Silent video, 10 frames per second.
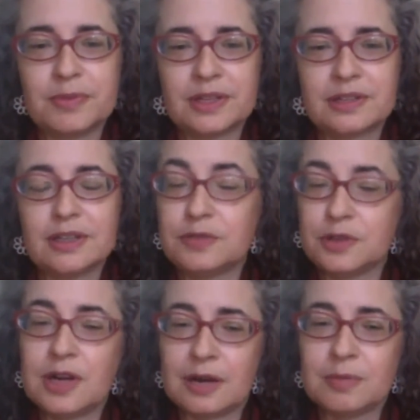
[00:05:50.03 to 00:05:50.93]
Like if
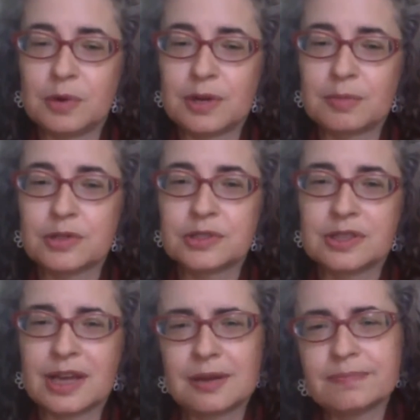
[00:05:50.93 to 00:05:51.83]
you're not a morning person,
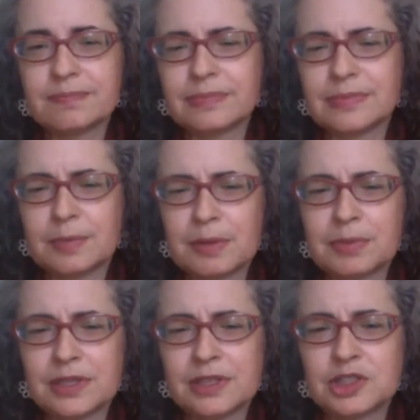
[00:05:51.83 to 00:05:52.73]
that might
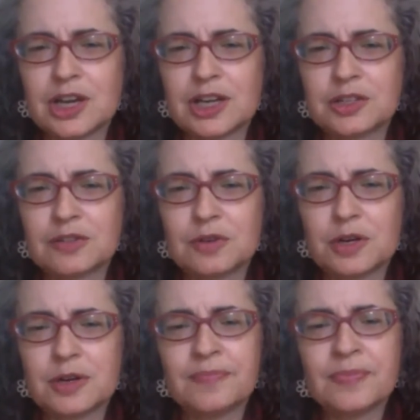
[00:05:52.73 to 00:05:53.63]
be a little challenging for you.